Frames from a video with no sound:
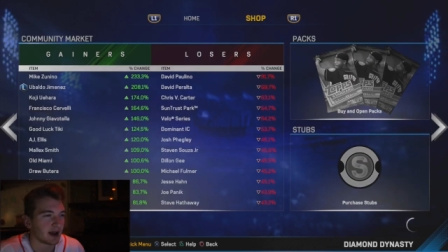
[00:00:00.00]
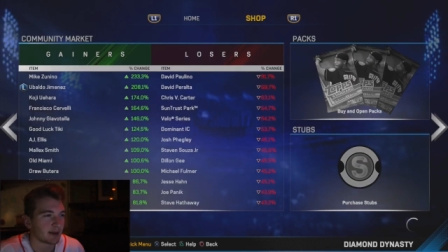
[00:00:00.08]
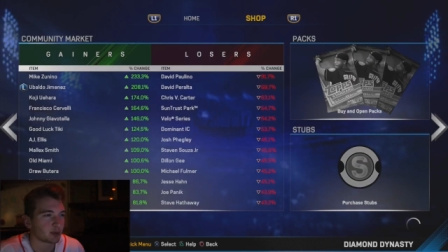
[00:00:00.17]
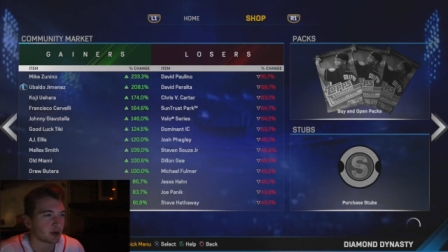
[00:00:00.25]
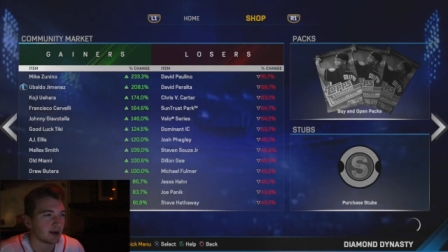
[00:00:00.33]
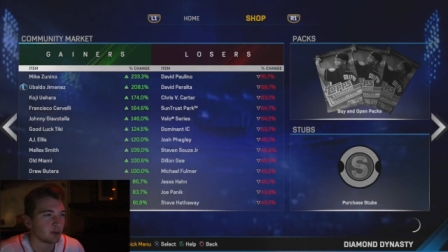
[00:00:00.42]

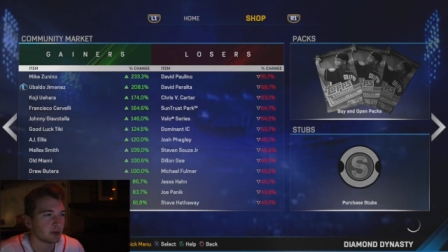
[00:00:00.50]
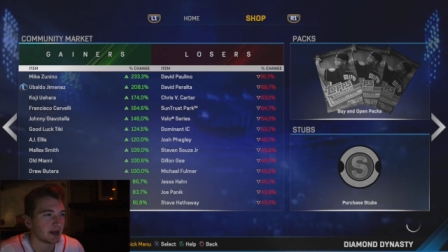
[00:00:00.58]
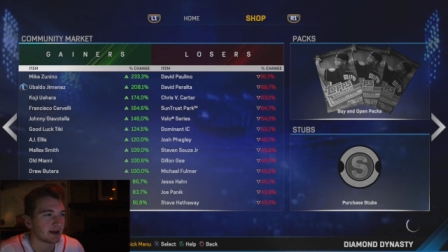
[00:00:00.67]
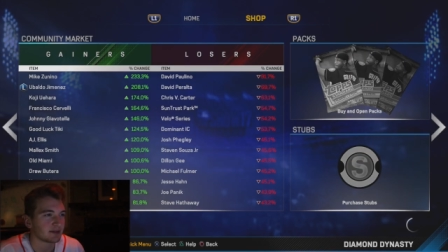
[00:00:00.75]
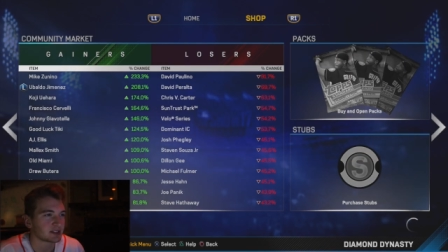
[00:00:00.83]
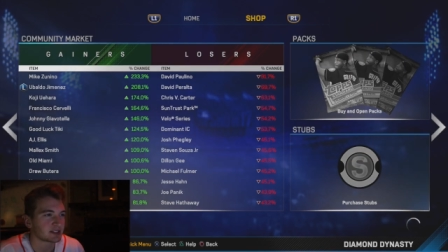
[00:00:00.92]
I probably
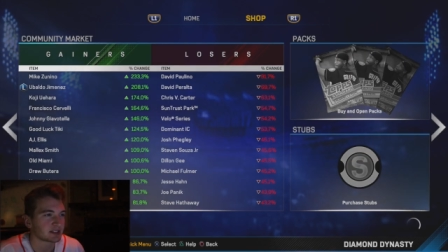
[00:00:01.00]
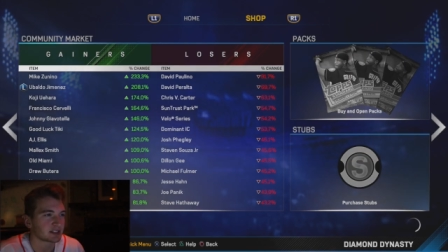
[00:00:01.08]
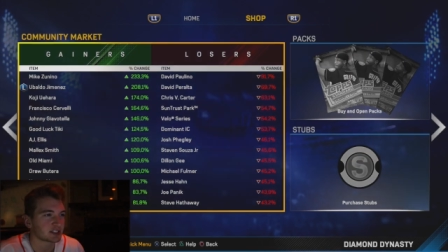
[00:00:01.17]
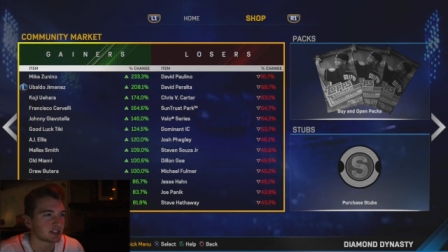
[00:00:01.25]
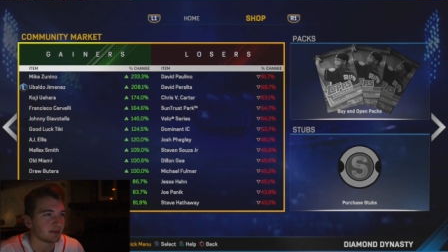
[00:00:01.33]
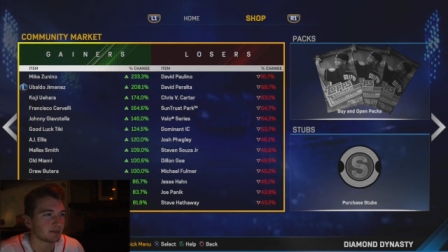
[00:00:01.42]
have
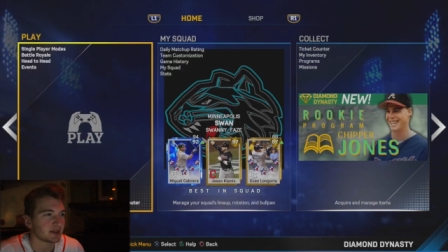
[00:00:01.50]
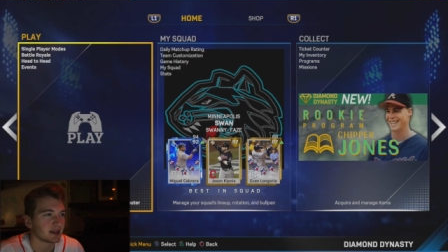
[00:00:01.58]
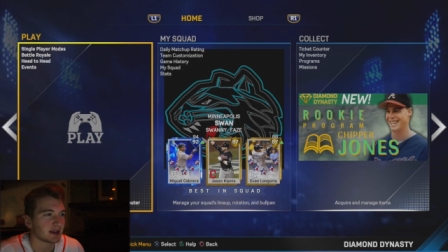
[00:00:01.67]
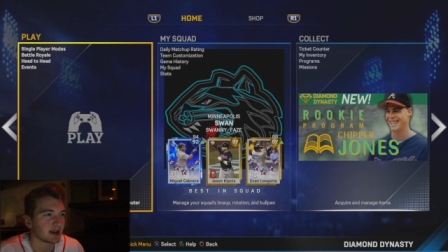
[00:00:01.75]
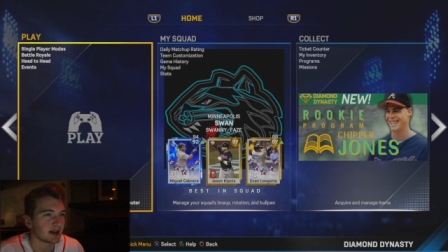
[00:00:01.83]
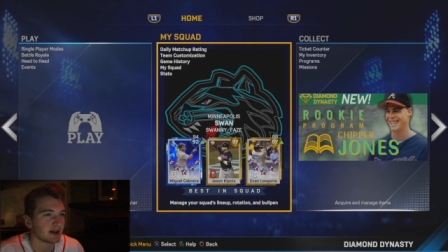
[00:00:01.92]

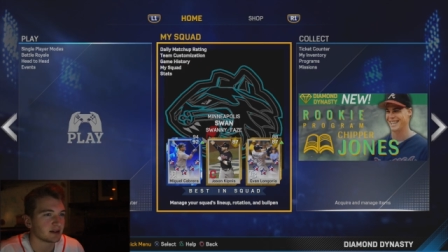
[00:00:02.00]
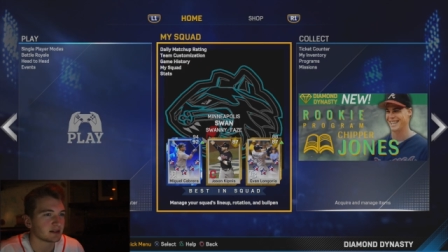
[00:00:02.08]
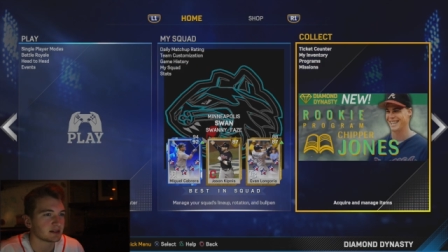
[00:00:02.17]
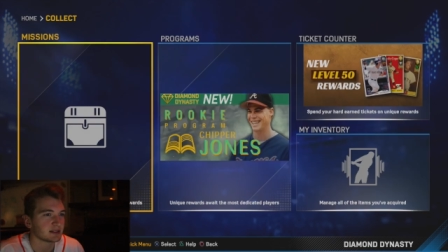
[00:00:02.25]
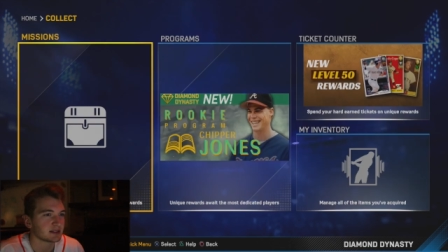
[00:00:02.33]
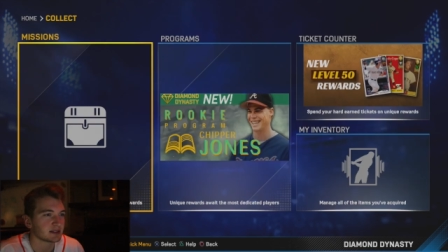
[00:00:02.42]
something
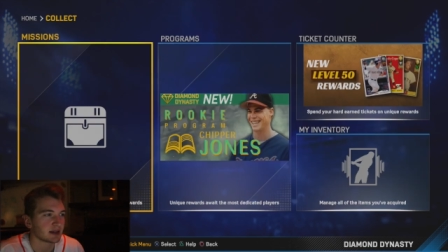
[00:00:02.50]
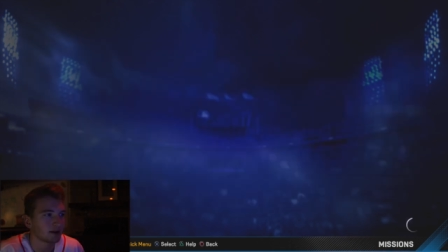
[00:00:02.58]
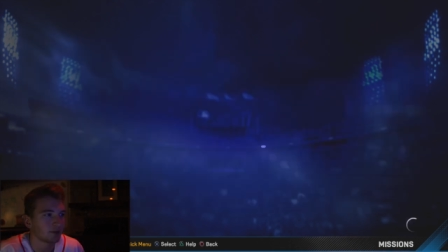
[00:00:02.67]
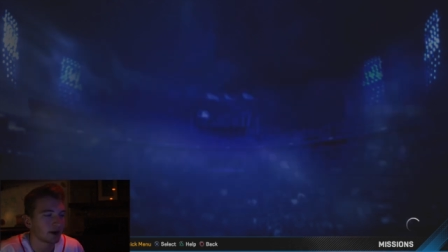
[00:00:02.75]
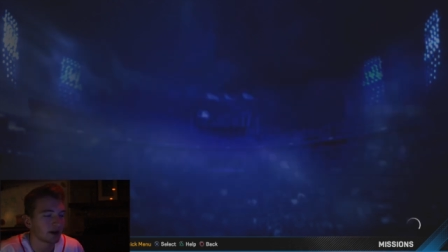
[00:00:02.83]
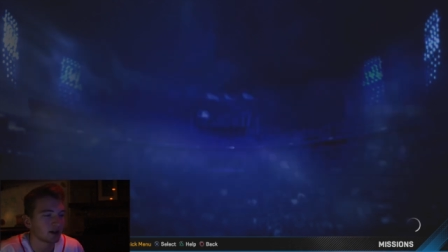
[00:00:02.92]
else
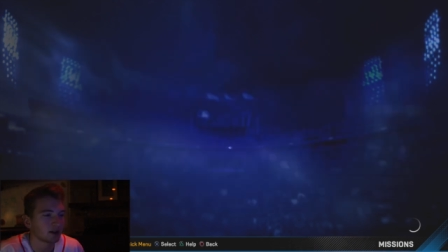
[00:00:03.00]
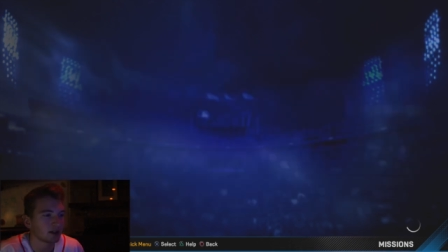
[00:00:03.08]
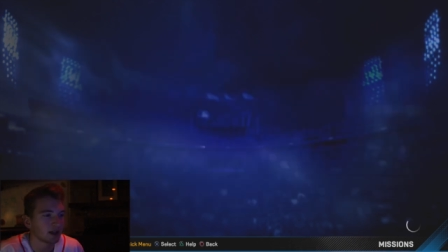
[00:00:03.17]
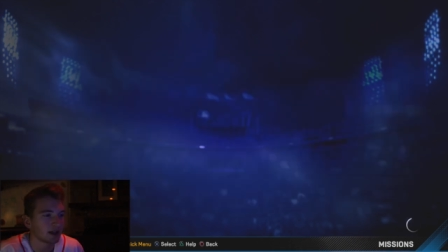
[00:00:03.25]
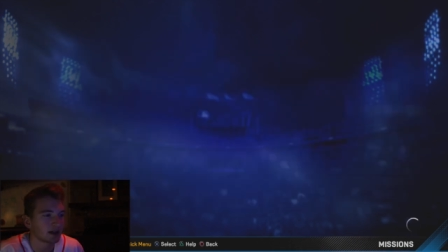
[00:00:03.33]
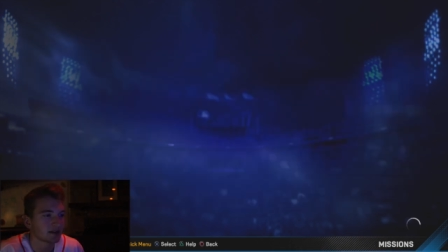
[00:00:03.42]
in my
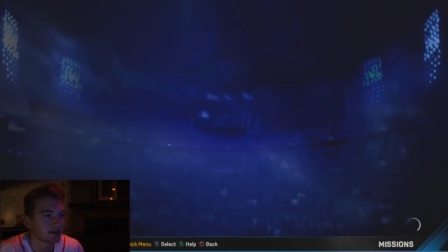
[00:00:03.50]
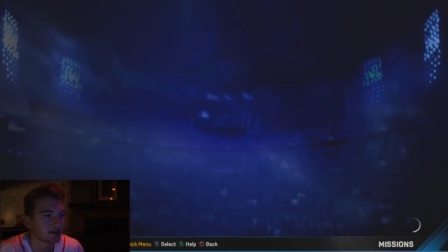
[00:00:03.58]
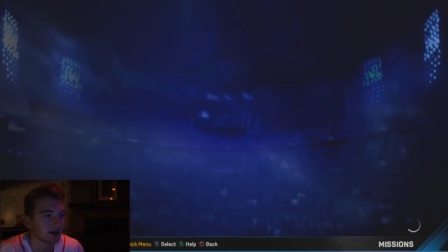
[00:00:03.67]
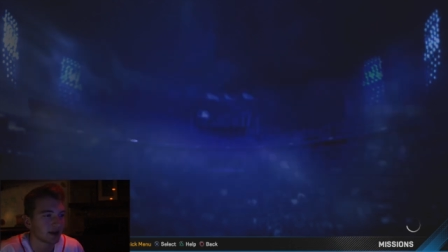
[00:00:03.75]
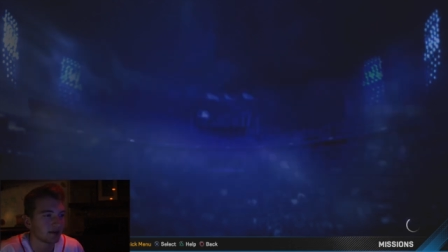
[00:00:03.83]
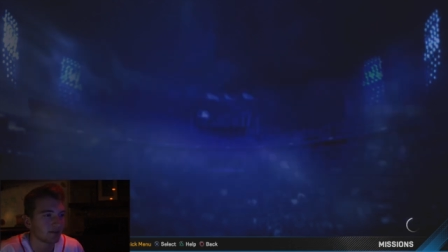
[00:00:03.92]
collect,
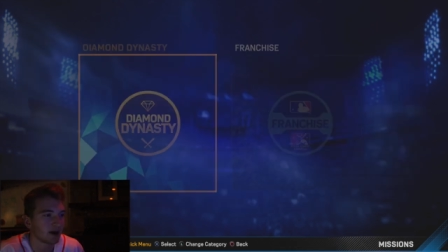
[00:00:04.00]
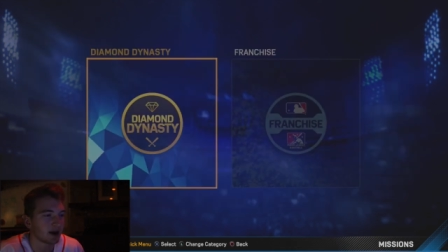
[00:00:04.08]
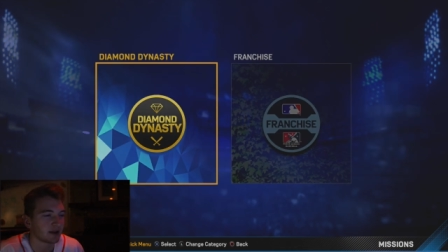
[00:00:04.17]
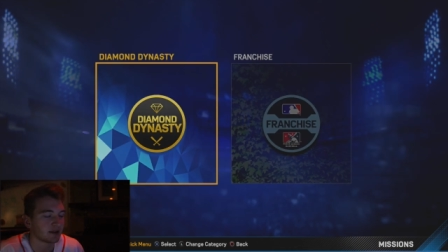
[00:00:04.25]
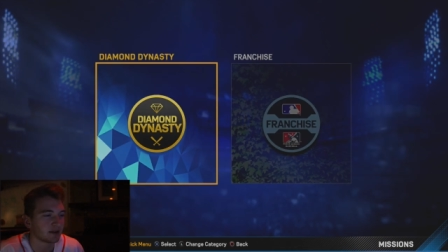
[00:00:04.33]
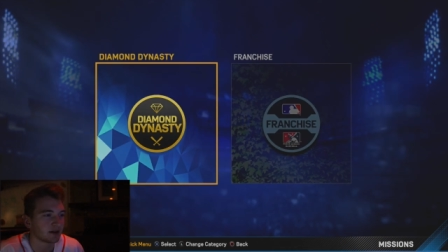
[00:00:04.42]
like in
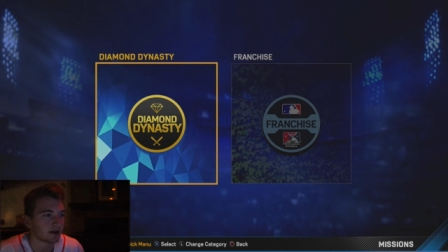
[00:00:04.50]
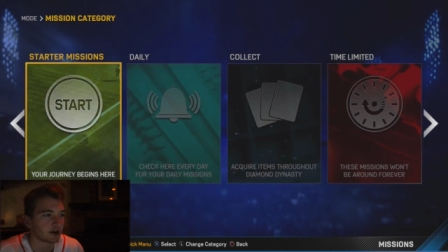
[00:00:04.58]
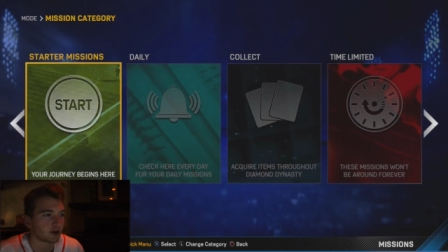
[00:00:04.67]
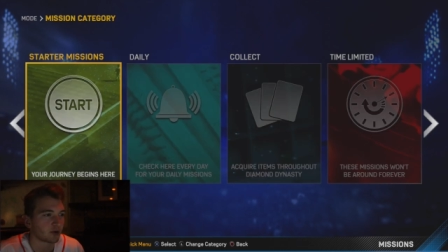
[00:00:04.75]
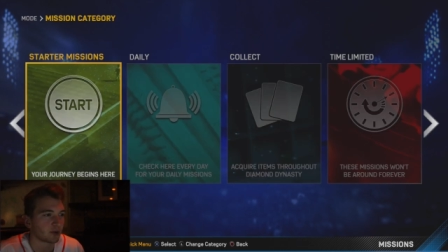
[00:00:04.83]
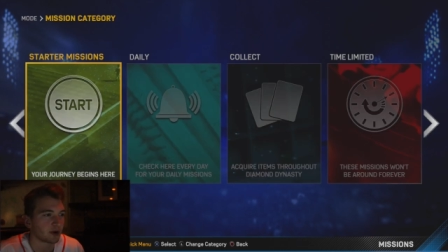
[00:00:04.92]
my in the
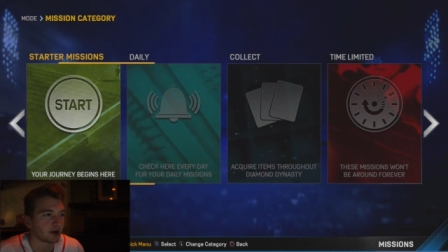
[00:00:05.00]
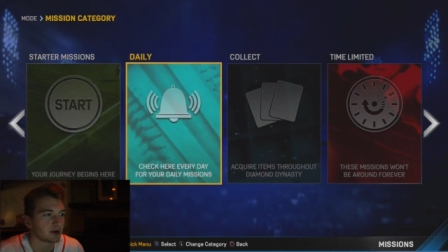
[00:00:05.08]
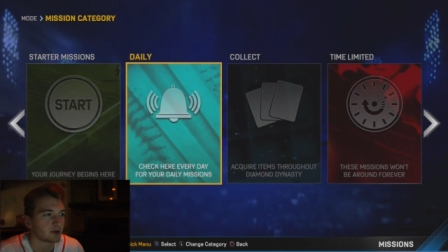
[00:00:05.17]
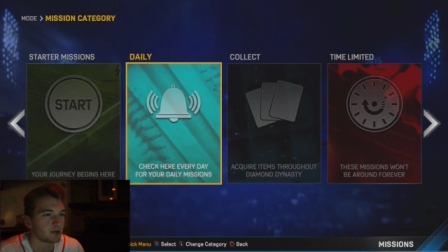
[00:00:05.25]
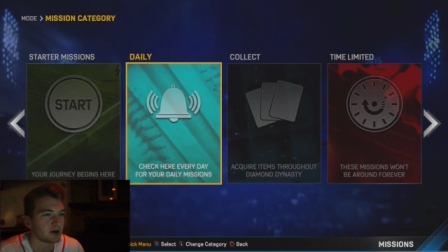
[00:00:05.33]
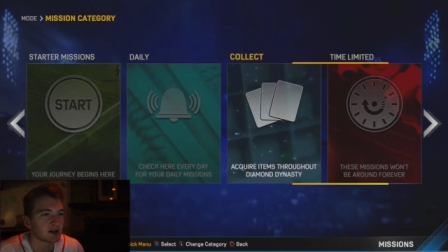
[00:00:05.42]

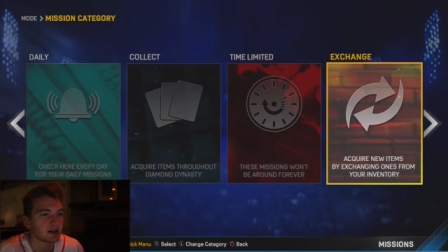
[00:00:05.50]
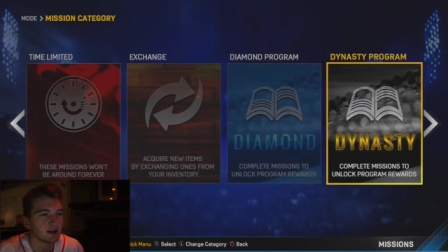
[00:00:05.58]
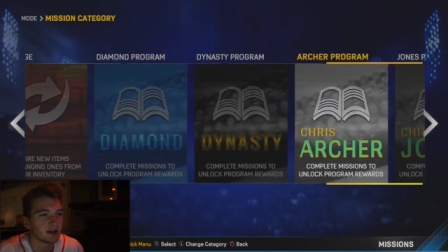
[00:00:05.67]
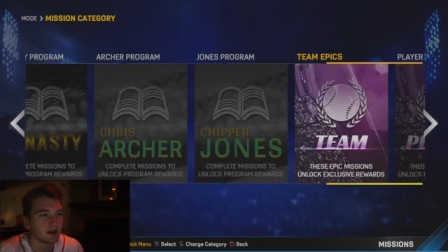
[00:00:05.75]
career one,